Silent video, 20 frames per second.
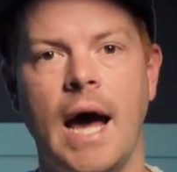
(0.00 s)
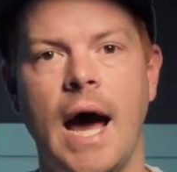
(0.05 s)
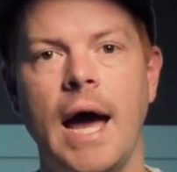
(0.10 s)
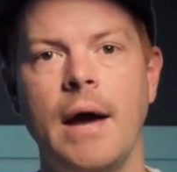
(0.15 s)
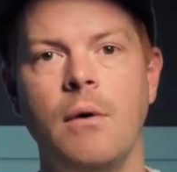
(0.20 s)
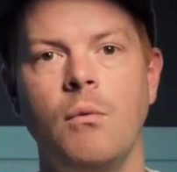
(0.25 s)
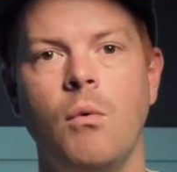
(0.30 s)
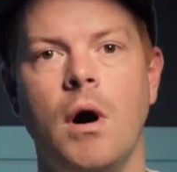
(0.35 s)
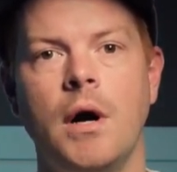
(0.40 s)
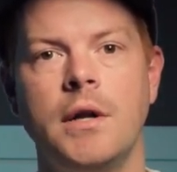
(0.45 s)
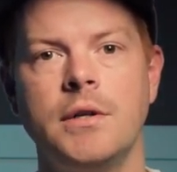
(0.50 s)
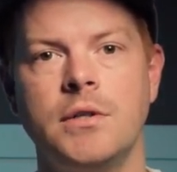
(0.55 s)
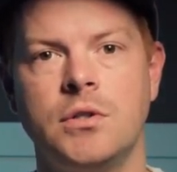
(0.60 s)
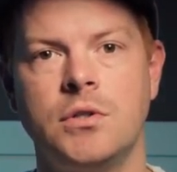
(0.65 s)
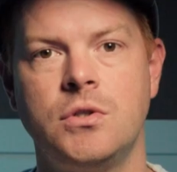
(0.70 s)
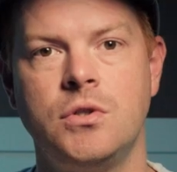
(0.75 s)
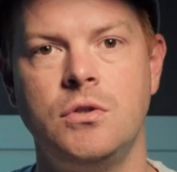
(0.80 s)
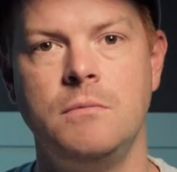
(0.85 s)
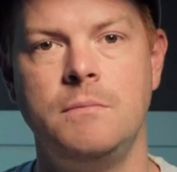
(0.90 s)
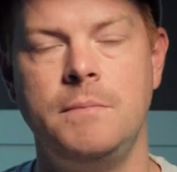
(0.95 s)
I want
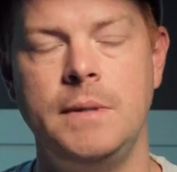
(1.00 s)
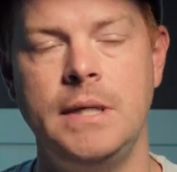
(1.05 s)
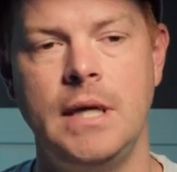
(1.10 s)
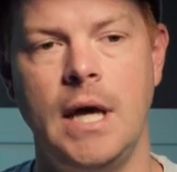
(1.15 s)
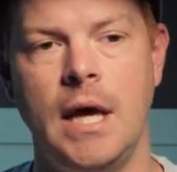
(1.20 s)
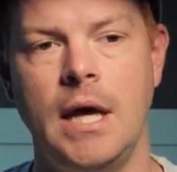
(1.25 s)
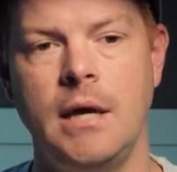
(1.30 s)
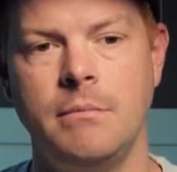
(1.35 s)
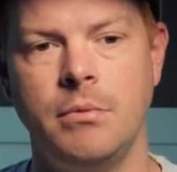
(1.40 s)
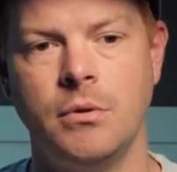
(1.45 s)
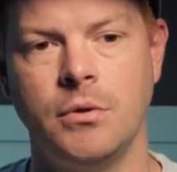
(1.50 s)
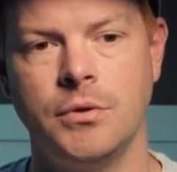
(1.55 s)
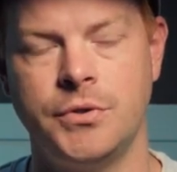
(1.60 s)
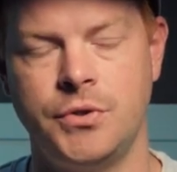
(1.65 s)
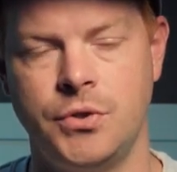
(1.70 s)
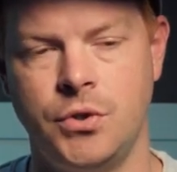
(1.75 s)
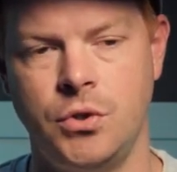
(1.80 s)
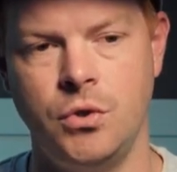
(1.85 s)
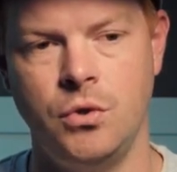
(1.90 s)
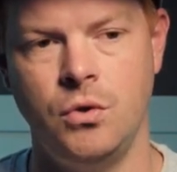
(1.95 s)
to be able
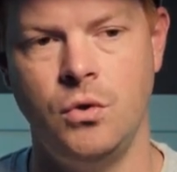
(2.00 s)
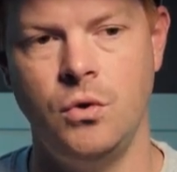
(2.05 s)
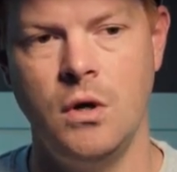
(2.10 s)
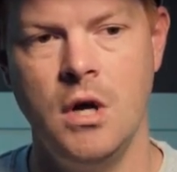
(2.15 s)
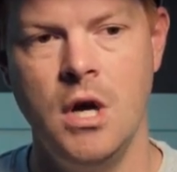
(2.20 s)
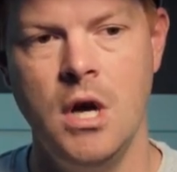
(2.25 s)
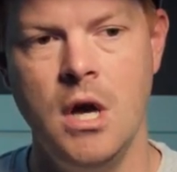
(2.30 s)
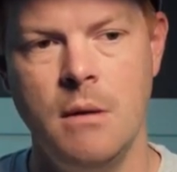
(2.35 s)
to